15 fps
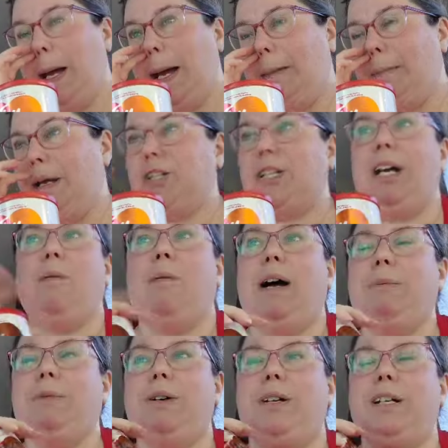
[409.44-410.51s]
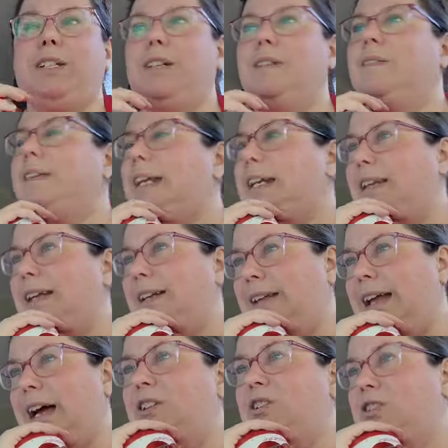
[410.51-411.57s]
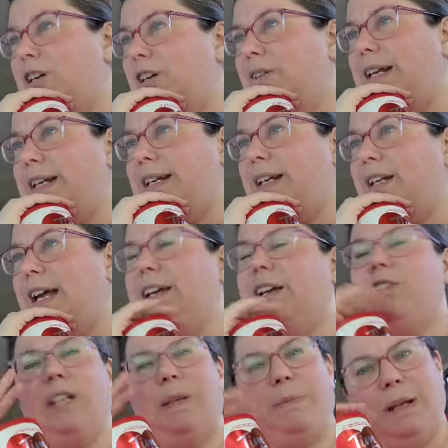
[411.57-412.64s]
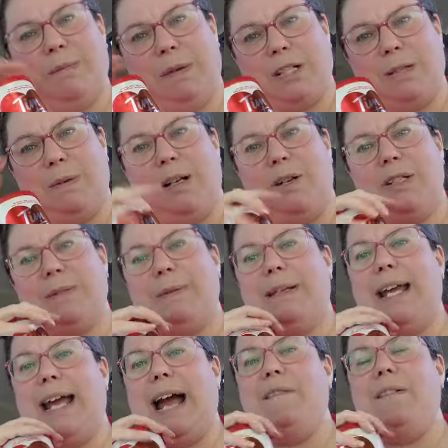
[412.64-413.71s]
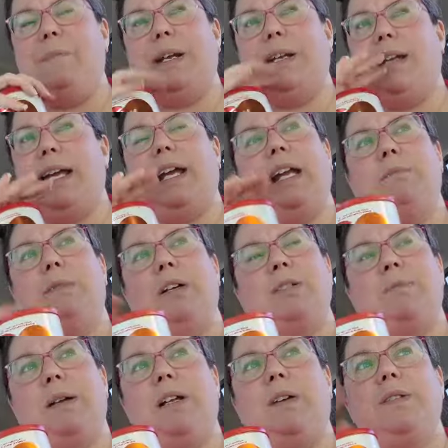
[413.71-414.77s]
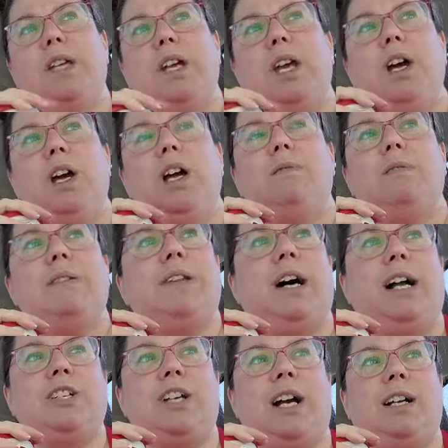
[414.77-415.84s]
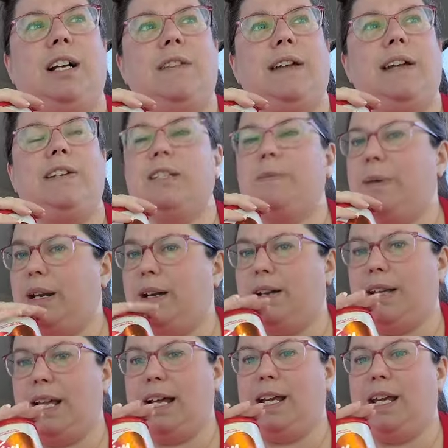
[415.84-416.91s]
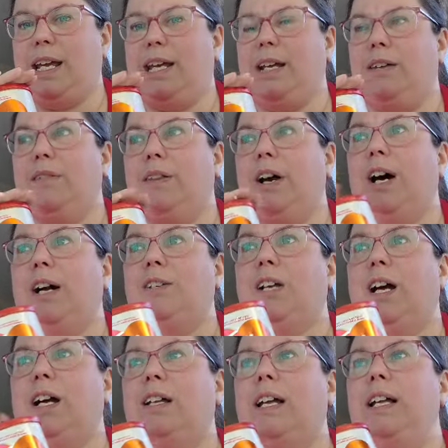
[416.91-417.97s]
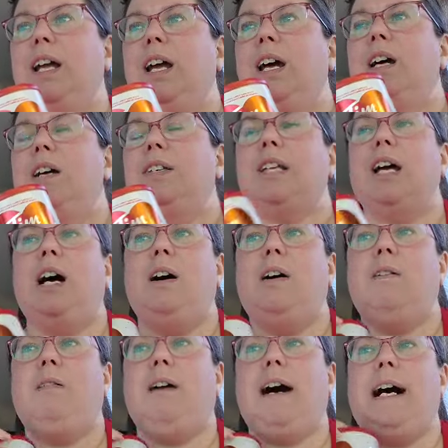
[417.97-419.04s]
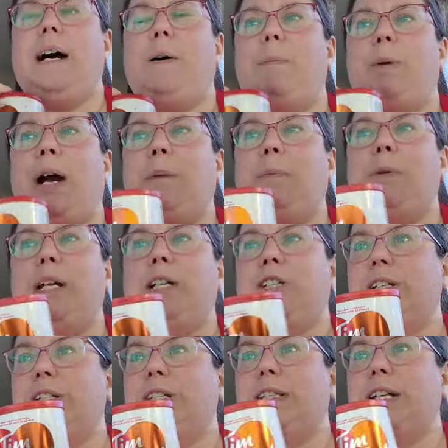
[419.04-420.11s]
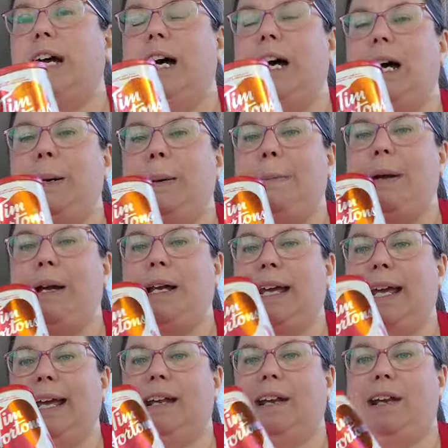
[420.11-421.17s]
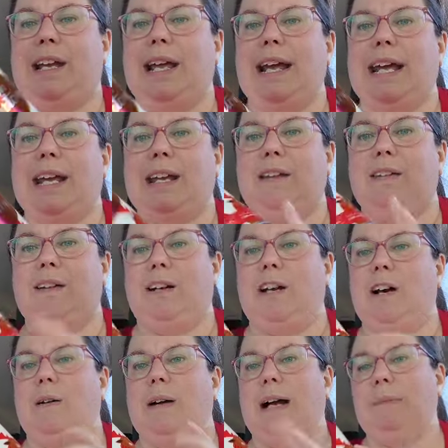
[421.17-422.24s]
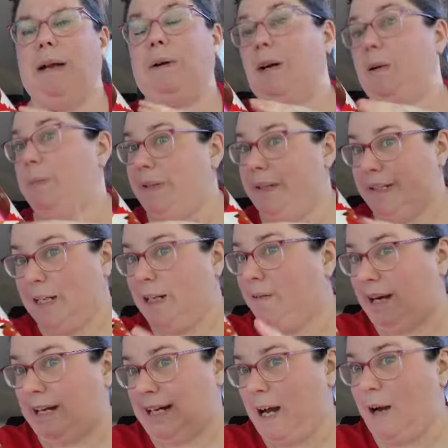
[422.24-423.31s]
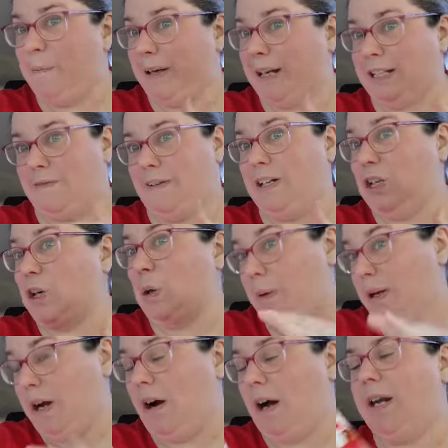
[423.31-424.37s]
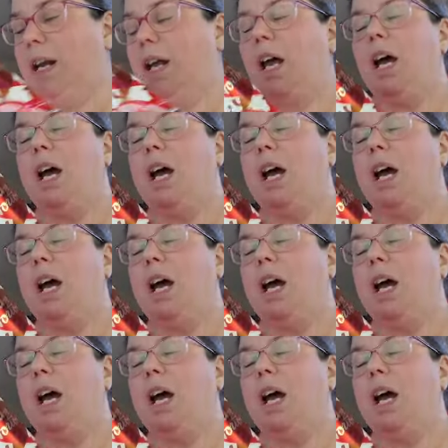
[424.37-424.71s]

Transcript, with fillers: I'm not sure what I'm going to do. With the, last year they didn't. I usually put marshmallows, but they haven't been liking marshmallows with the hot chocolate. They've just been liking the hot chocolate. So I'll probably just um, get like you know, I'm not going to put this out right now because the idea will be gone.